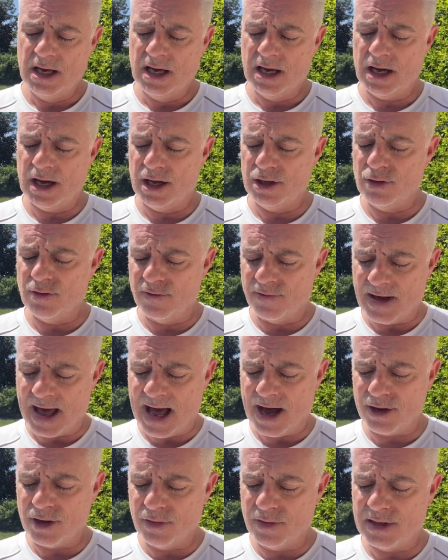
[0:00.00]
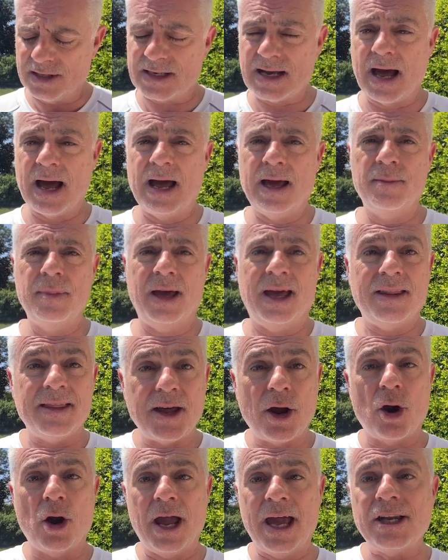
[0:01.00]
you value the time
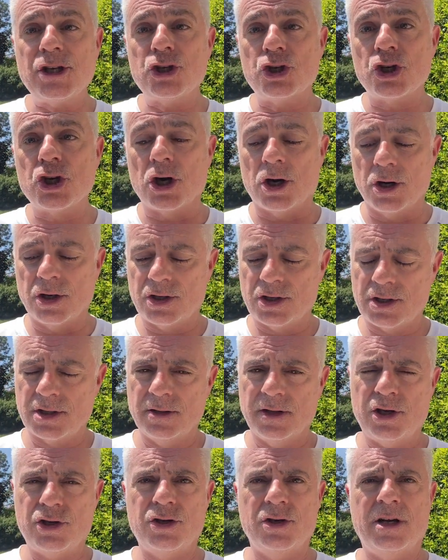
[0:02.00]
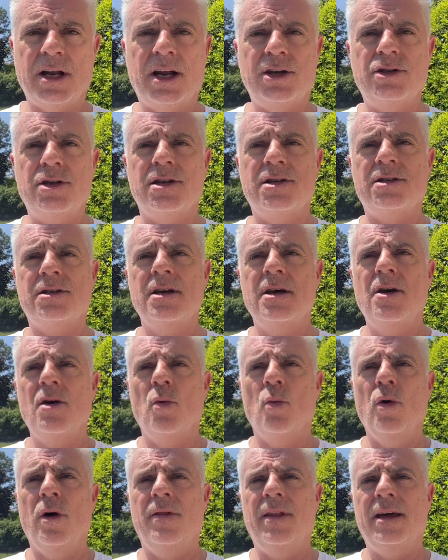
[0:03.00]
there at church, that you're not just
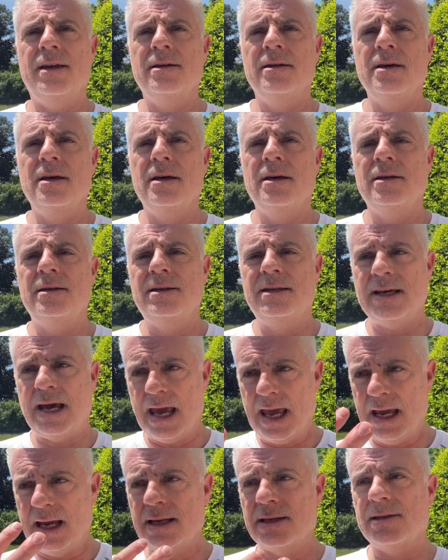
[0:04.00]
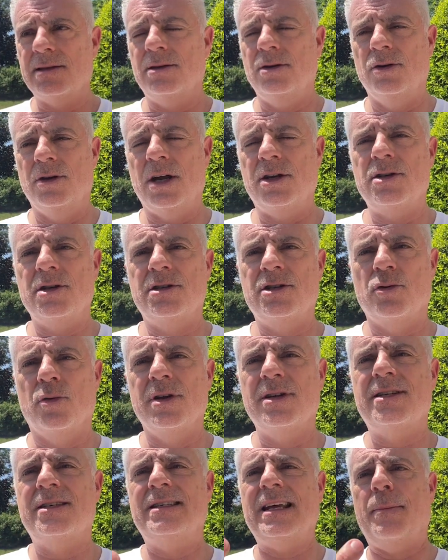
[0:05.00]
one that takes, you're not just a
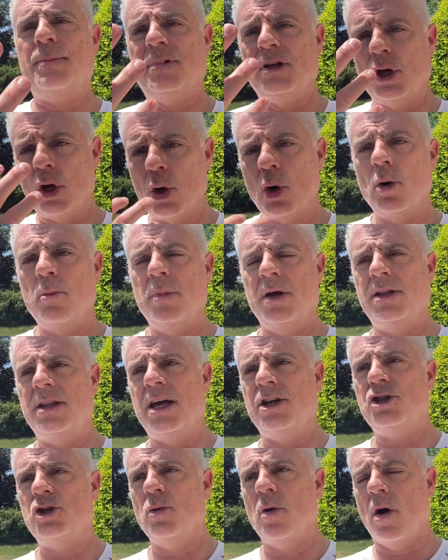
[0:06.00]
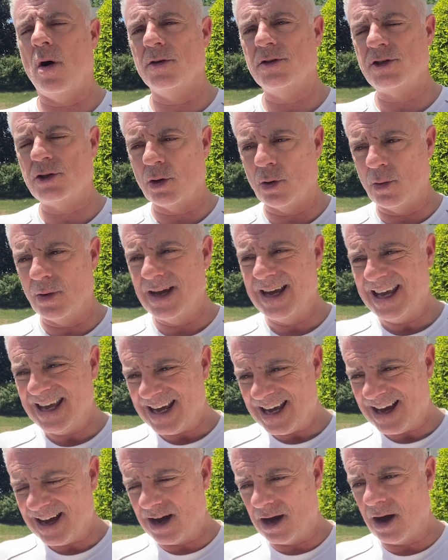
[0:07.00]
receptacle, but that you
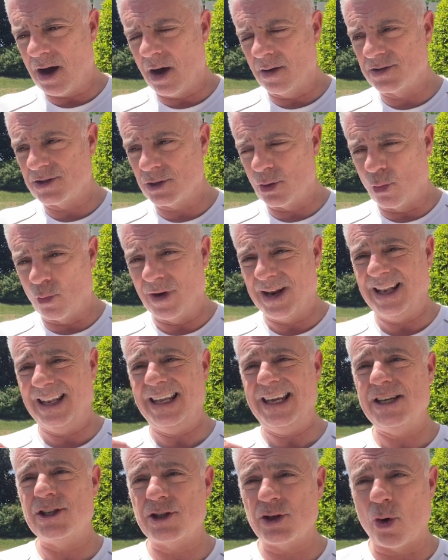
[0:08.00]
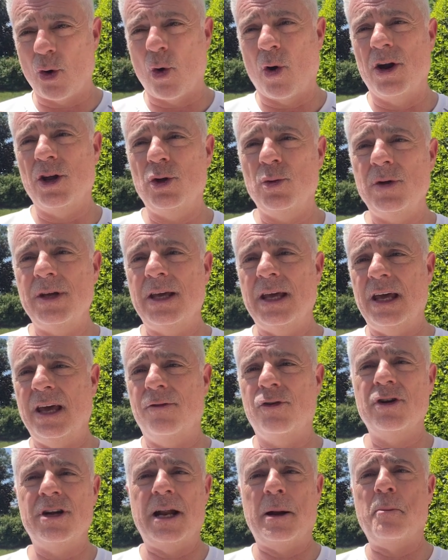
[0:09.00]
also release or you
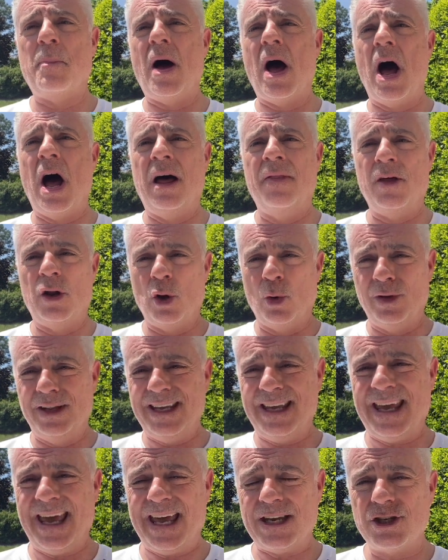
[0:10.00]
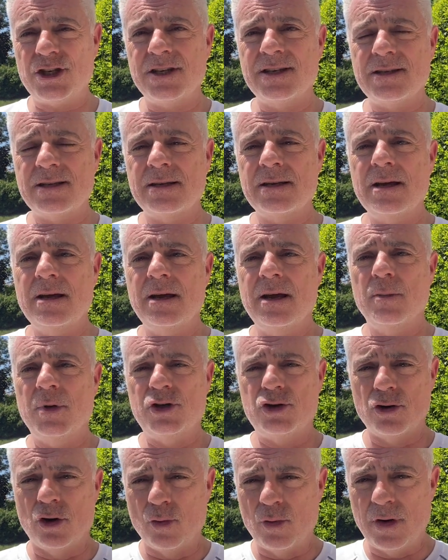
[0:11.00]
give. You're not a pond that only catches,
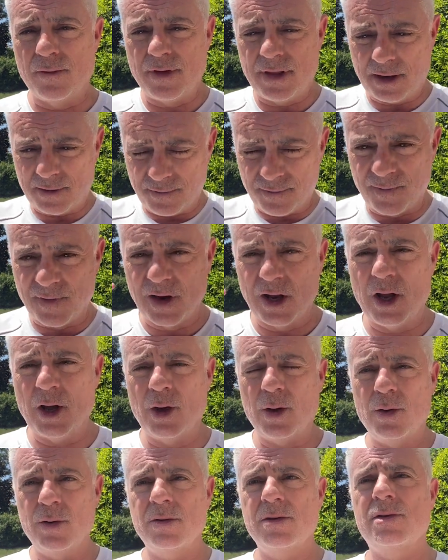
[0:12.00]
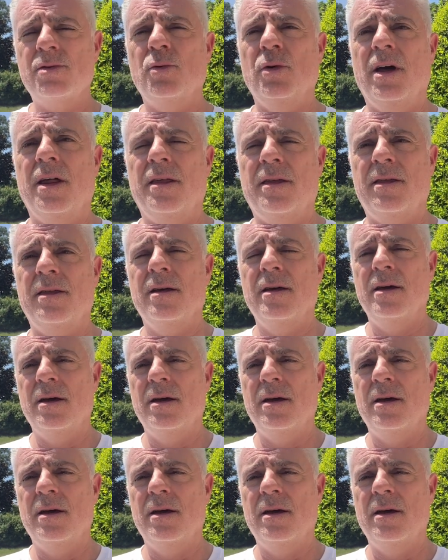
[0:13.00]
but you're a river that flows with